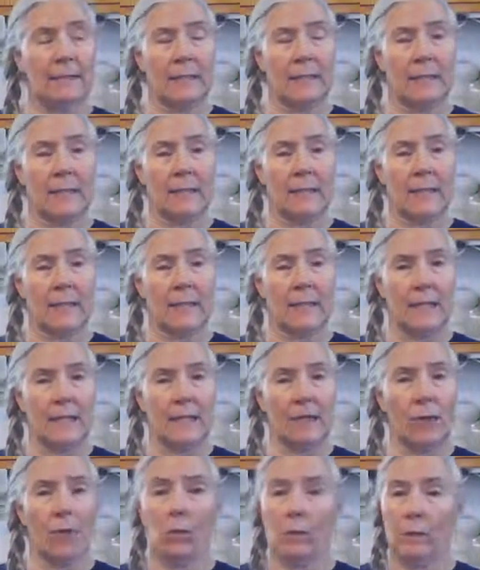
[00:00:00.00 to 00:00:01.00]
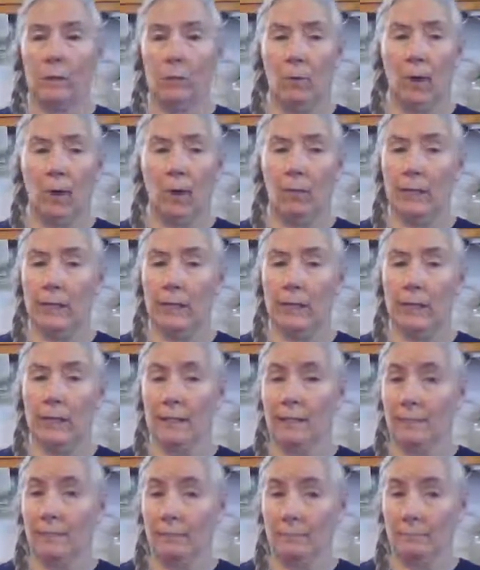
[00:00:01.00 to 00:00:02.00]
say, holy water in
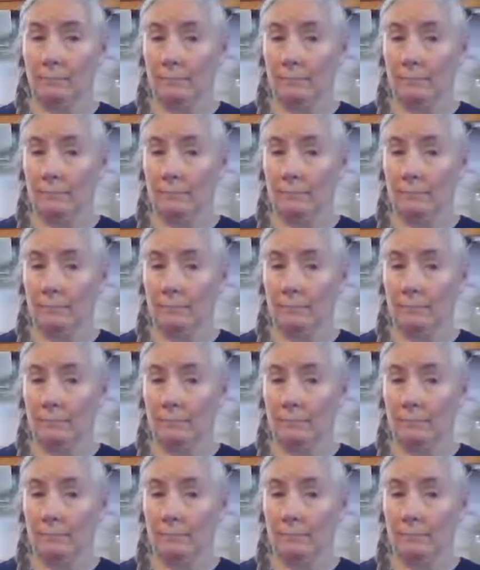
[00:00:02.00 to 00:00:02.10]
it.